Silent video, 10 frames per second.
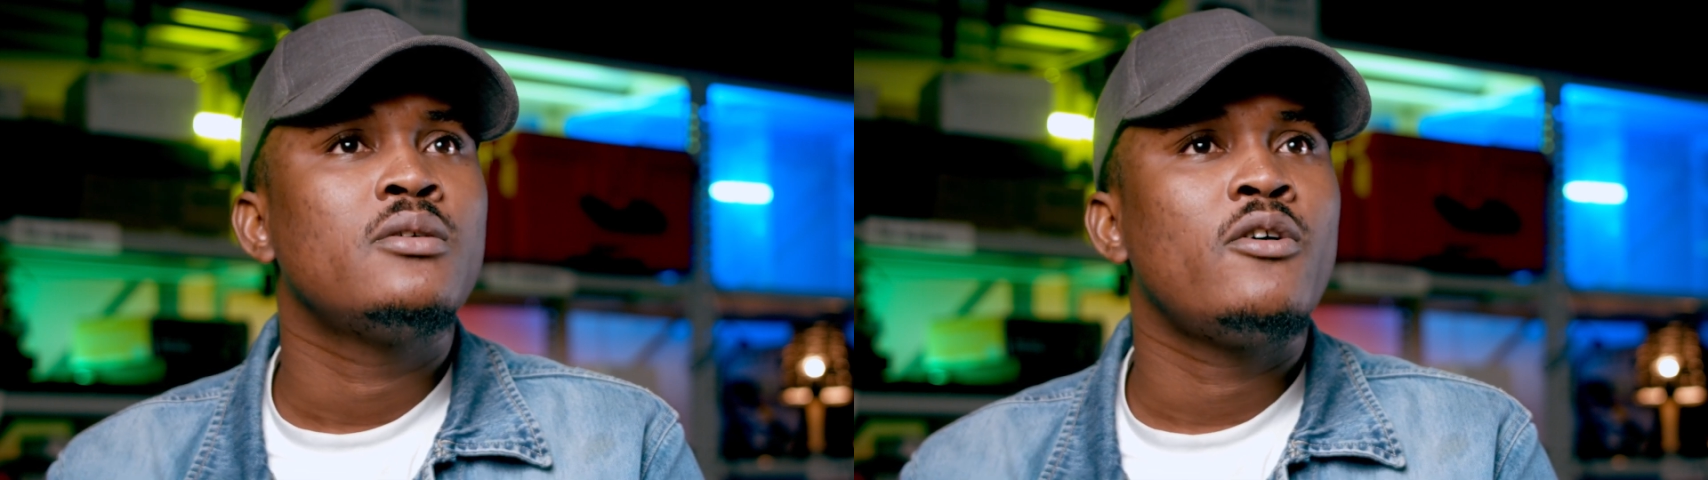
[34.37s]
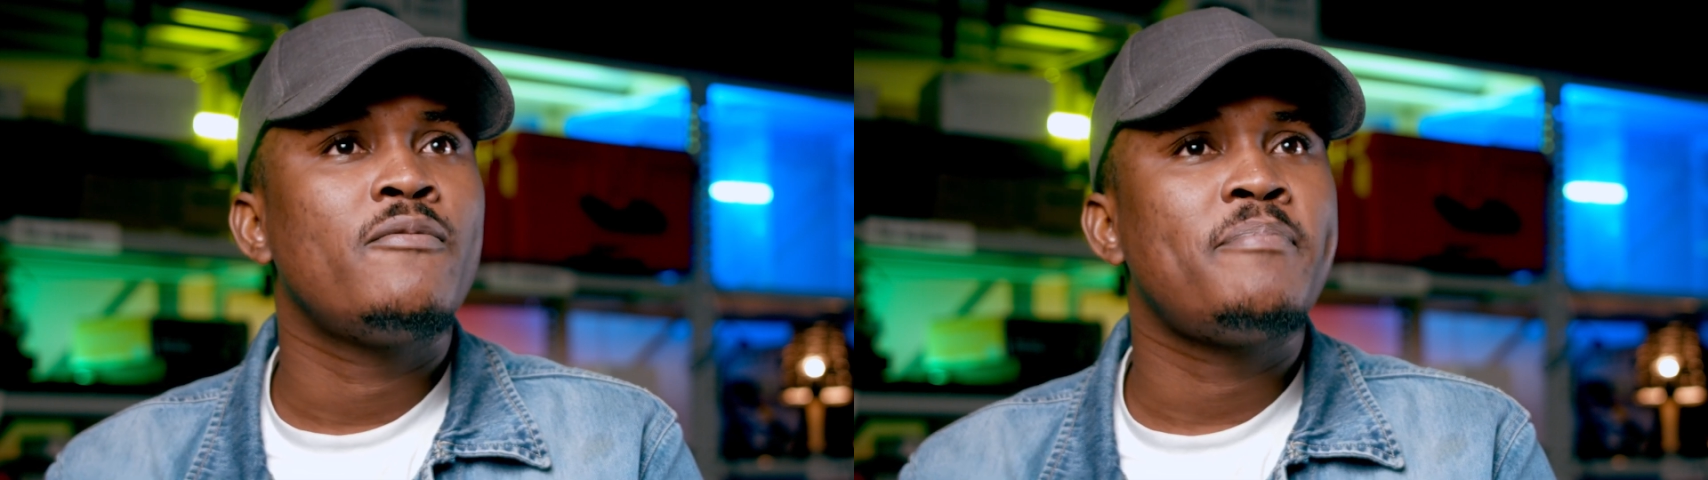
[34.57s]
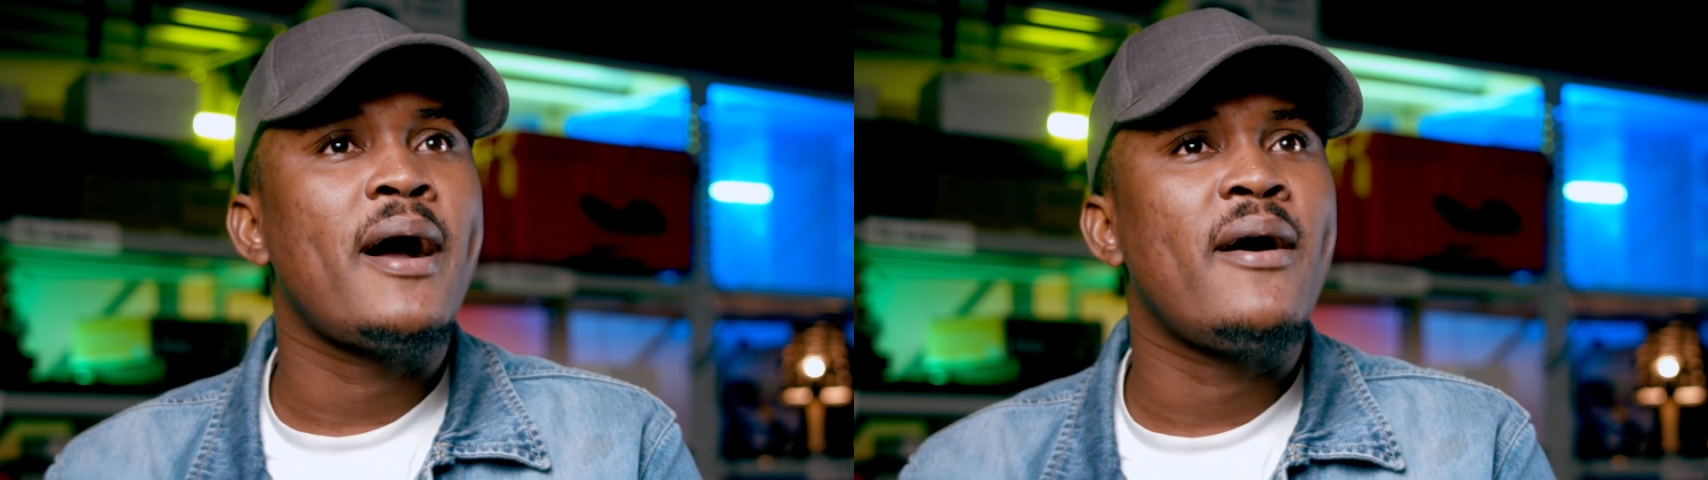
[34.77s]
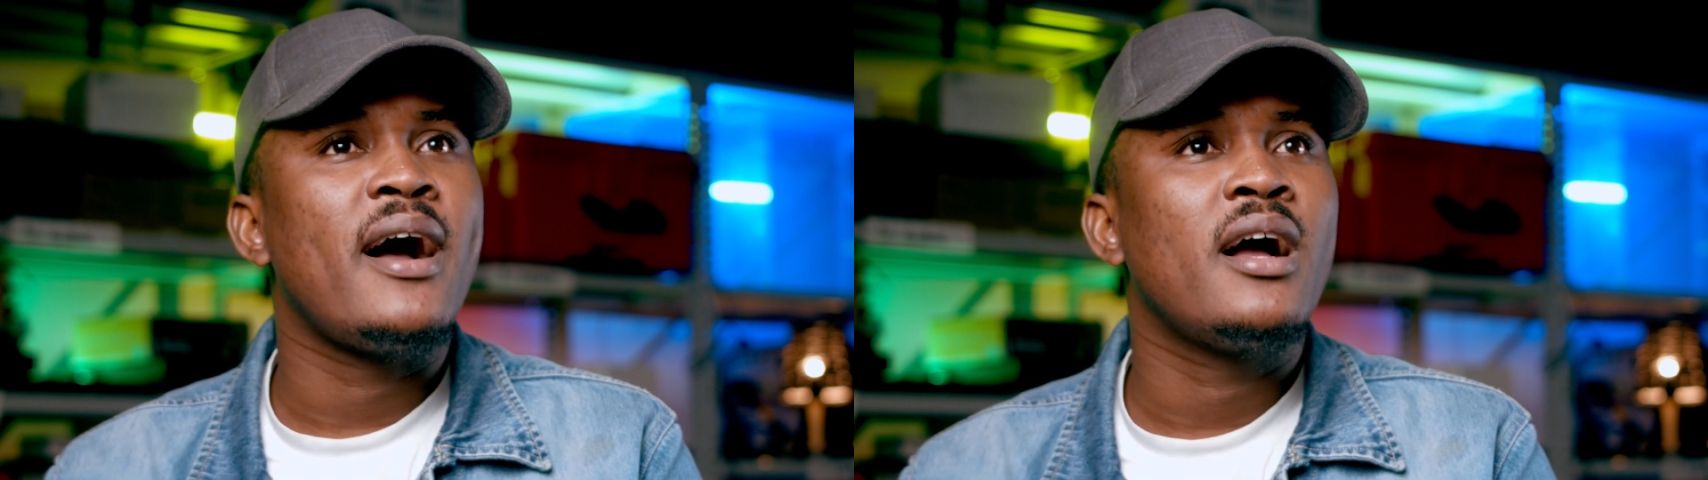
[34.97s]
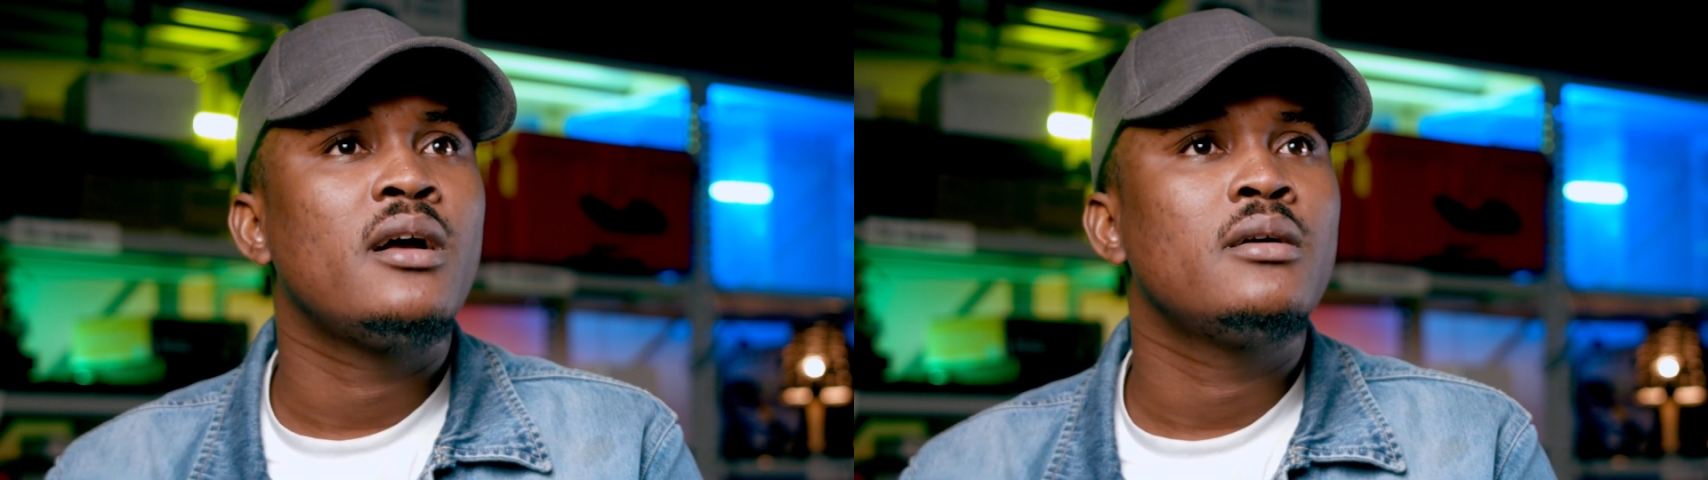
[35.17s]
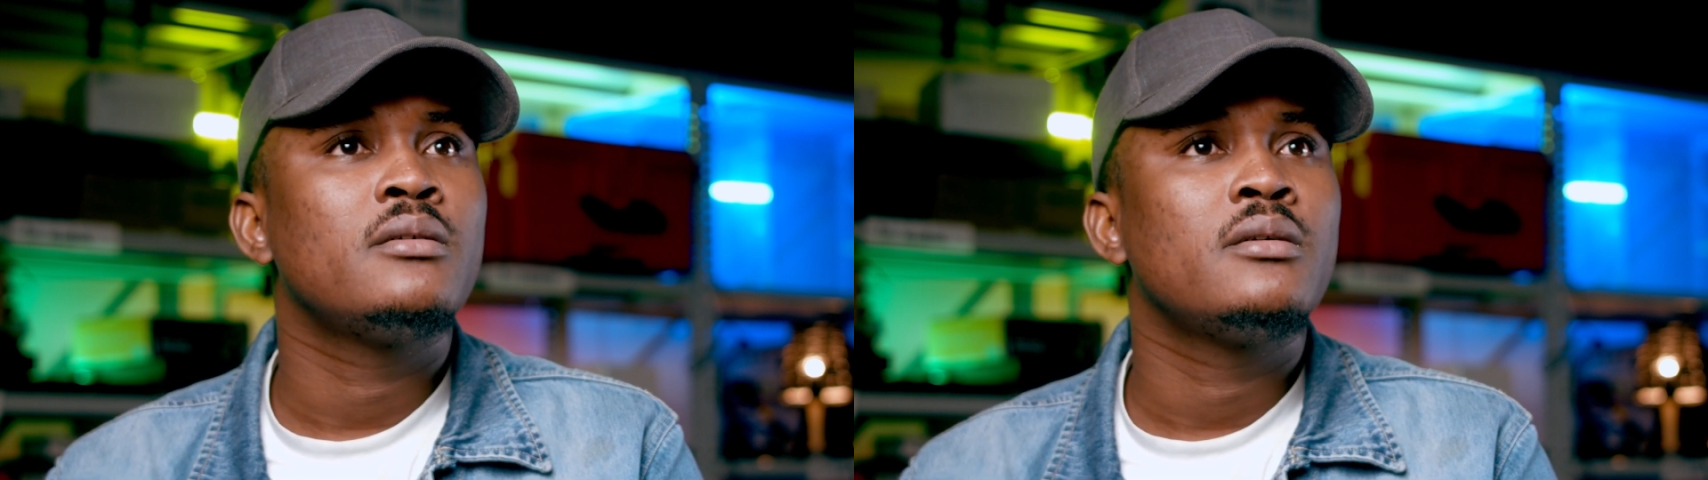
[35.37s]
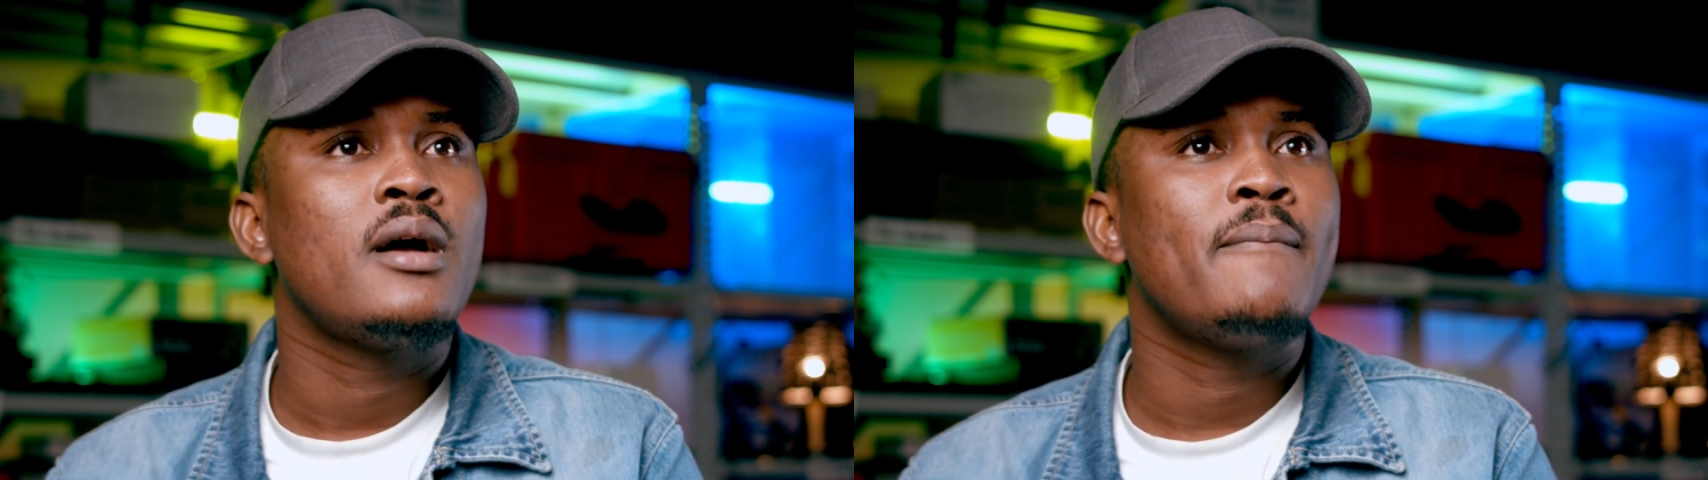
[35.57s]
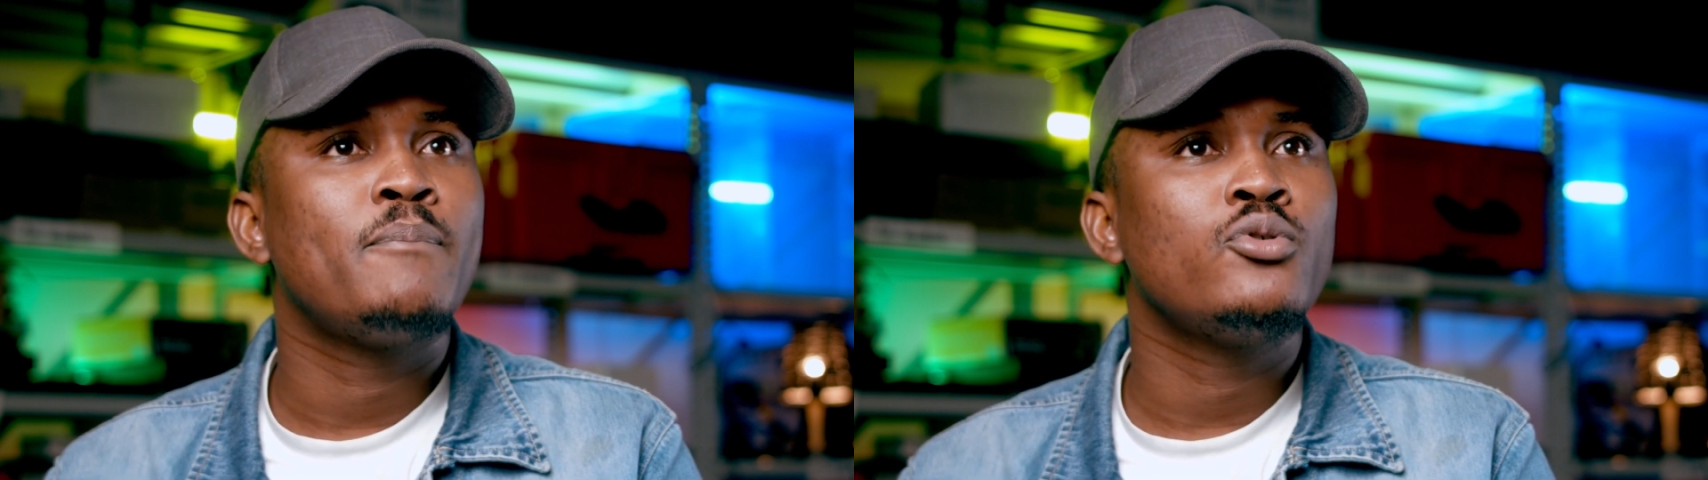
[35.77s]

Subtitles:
of power and